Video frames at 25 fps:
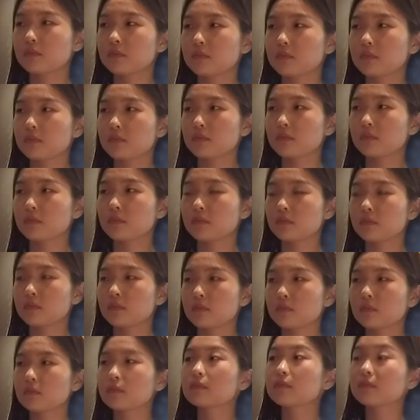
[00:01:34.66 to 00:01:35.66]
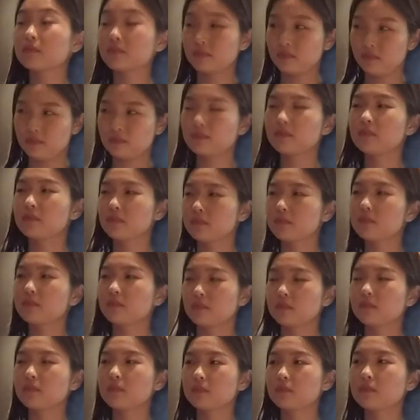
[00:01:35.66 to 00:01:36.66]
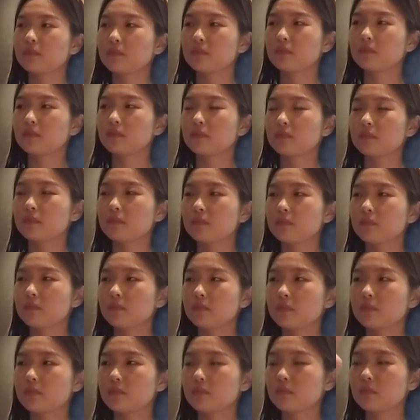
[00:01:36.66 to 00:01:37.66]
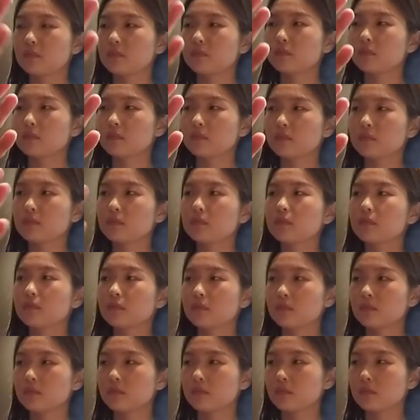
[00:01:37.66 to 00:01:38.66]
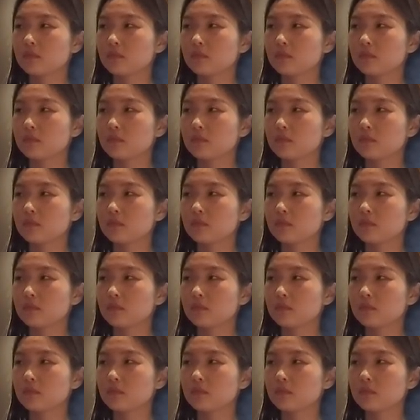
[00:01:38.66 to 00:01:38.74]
(not speaking)